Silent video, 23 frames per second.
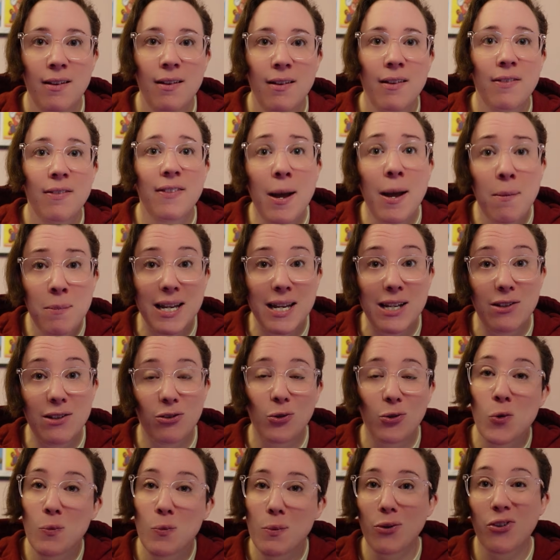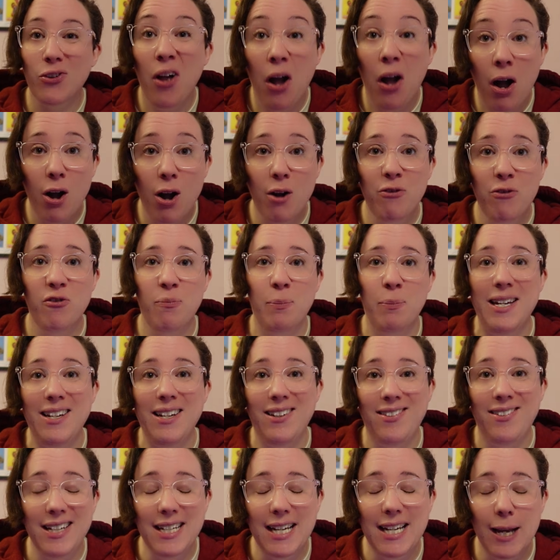That means almost half of
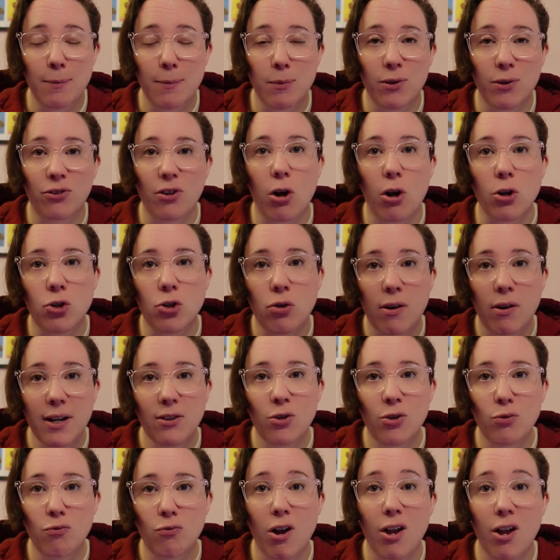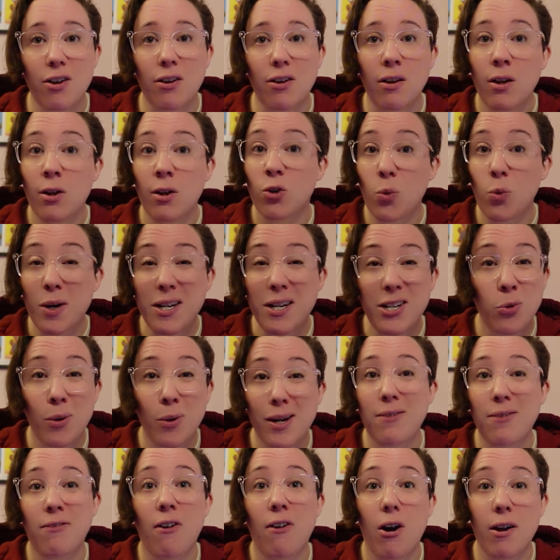PC gamers are trying to run
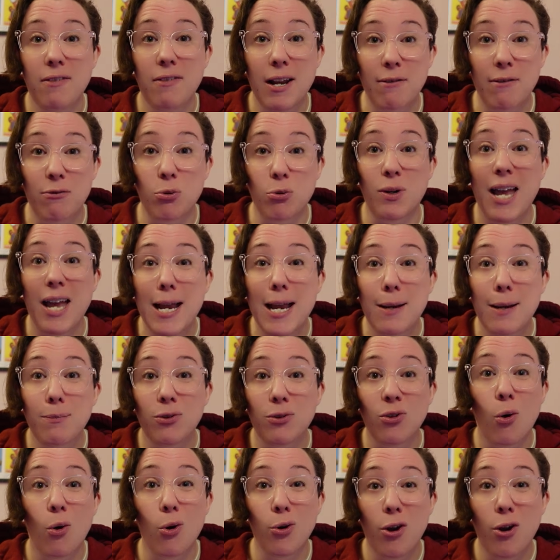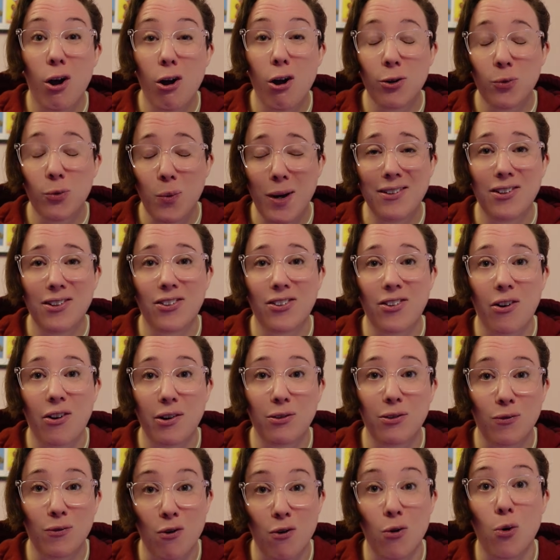2025 level games on hardware
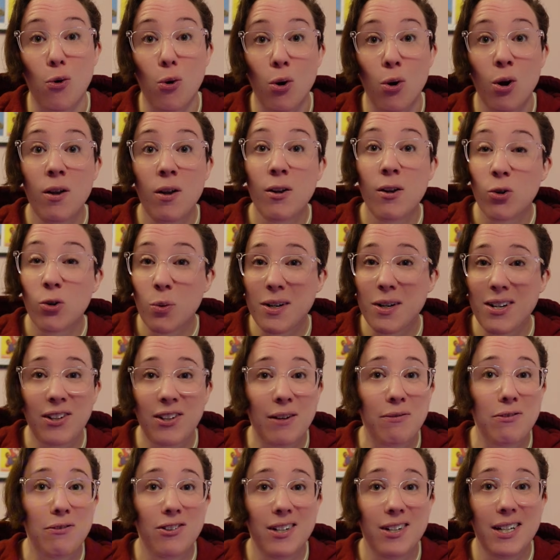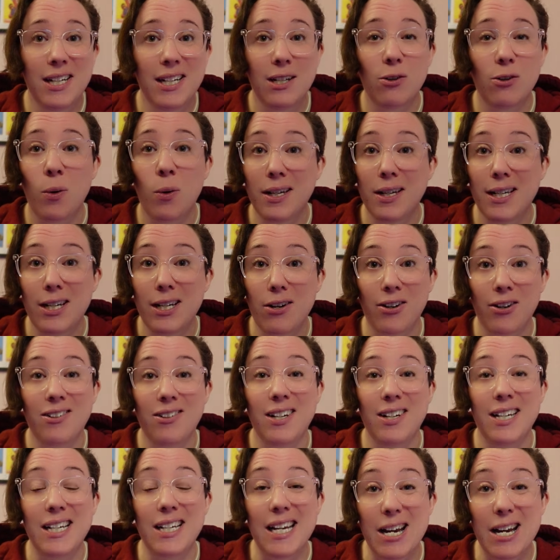designed for
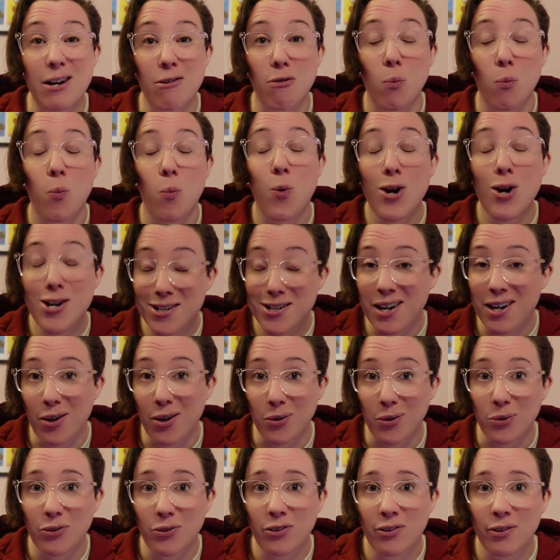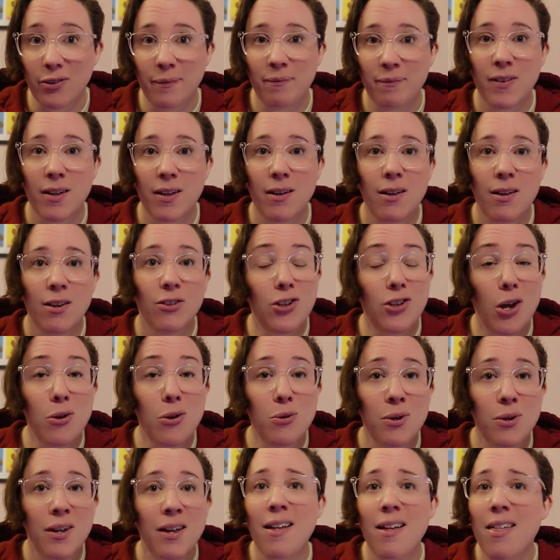2017-2019 era workloads. So
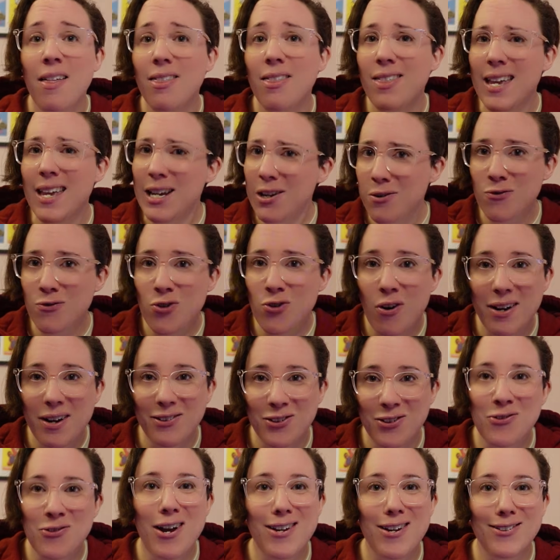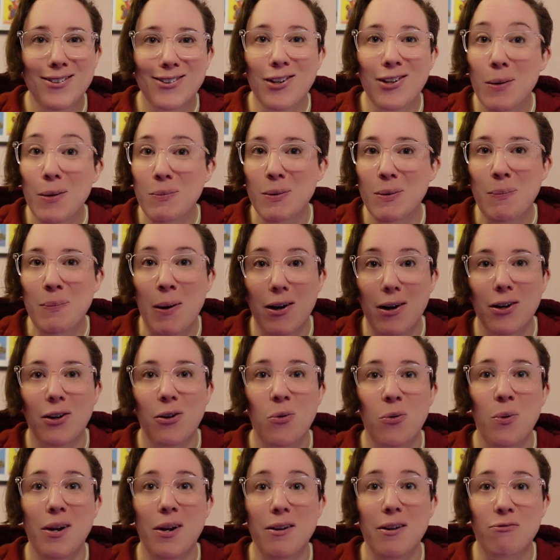think of trying to run Cyberpunk
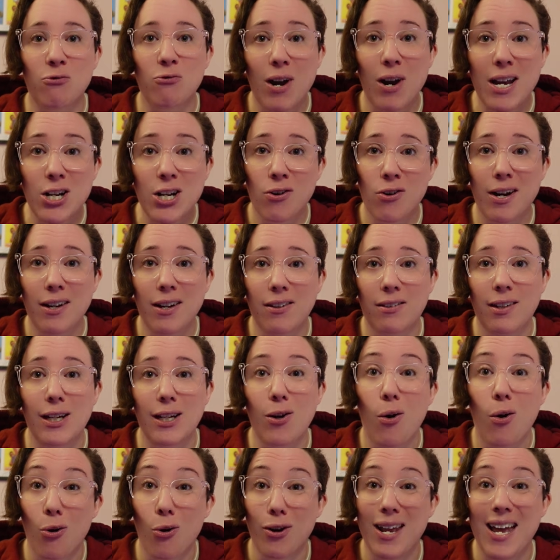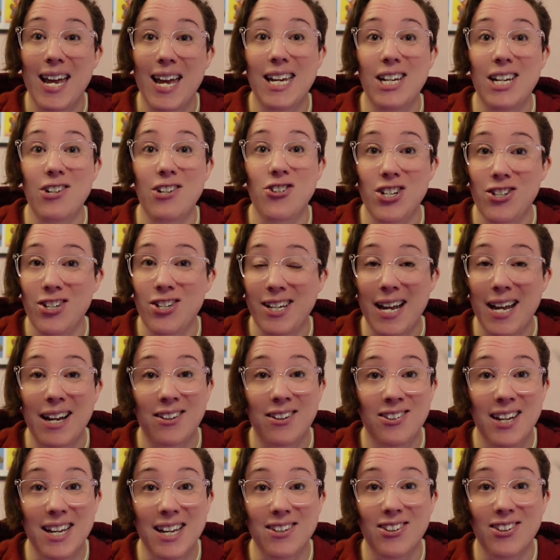with ray tracing on a GTX
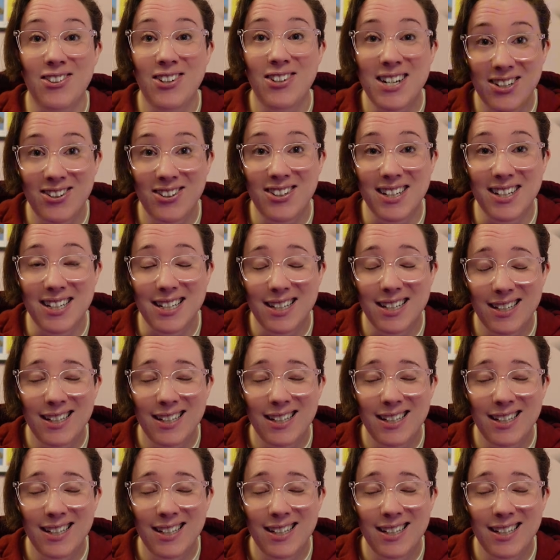1060.